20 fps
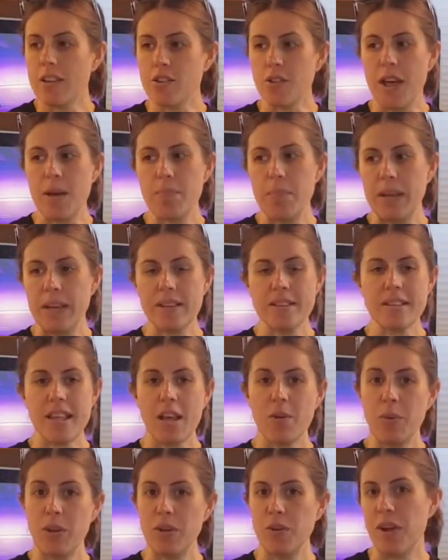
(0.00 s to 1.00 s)
So that being
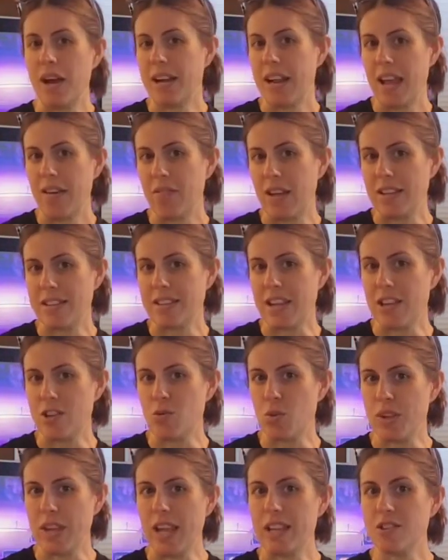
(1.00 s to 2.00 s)
said, we do not have that
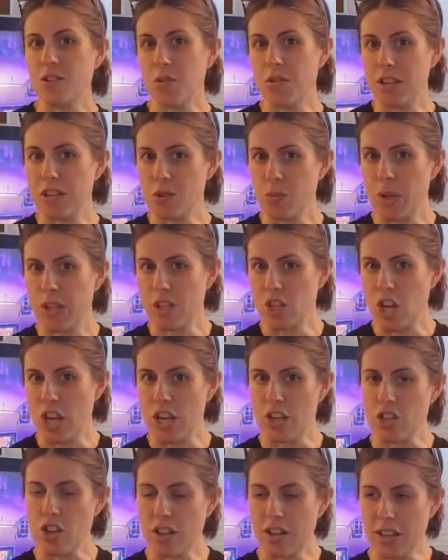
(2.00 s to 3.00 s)
schedule yet. So this will
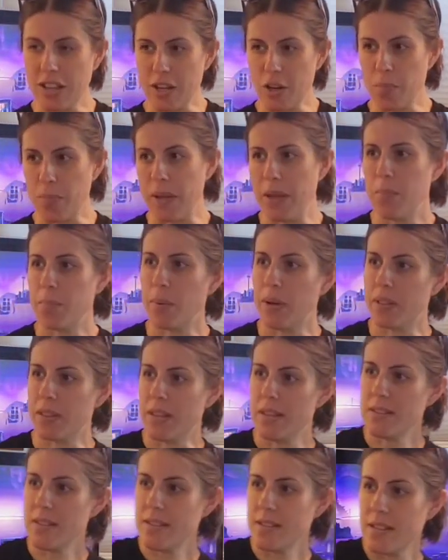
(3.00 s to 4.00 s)
change a little bit, but
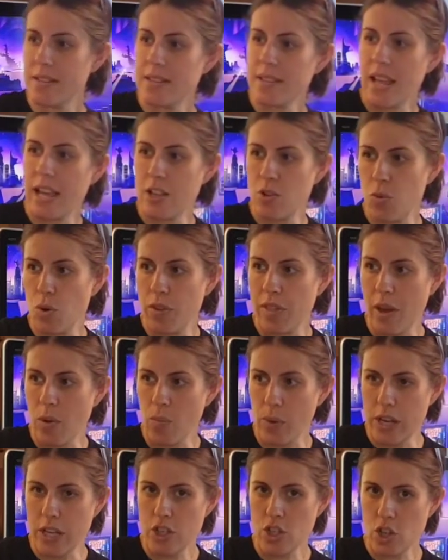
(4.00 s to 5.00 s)
this is the schedule
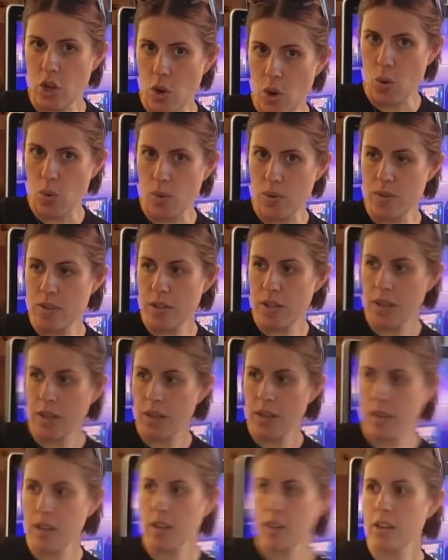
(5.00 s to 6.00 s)
that we chose
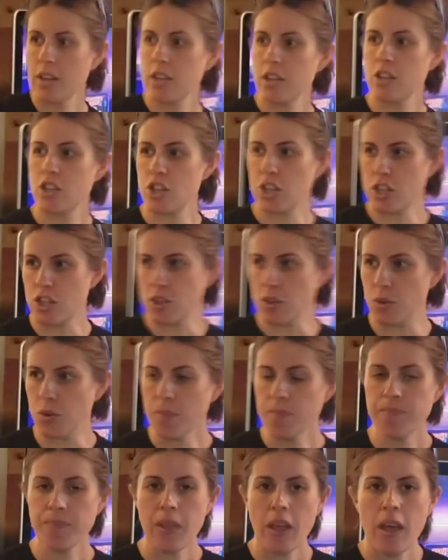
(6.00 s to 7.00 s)
to do.
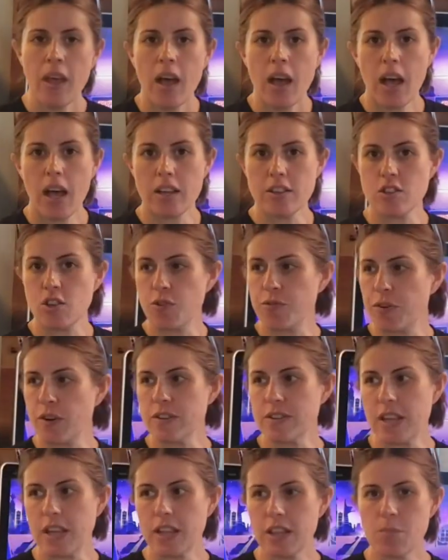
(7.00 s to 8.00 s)
So
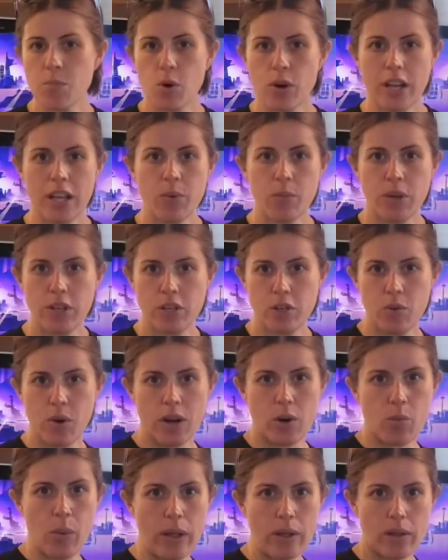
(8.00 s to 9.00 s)
first thing in the morning, we do
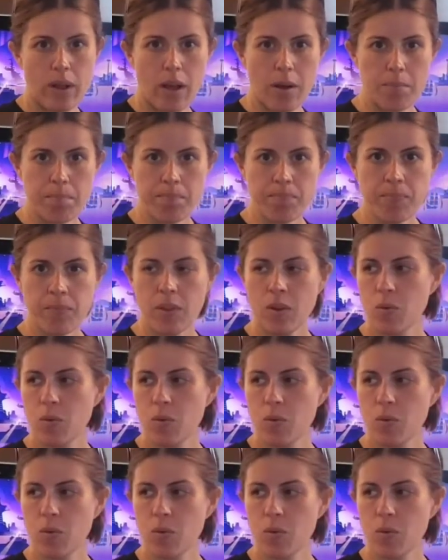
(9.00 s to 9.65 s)
our welcome.